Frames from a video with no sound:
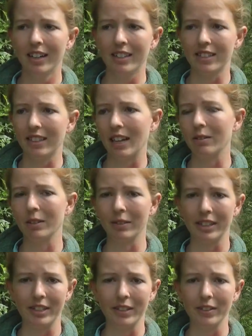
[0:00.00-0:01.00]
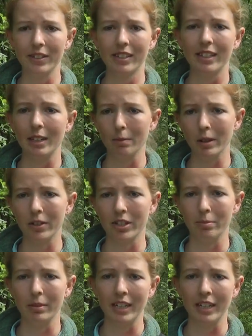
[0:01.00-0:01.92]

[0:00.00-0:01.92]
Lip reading: and so that will reduce erosion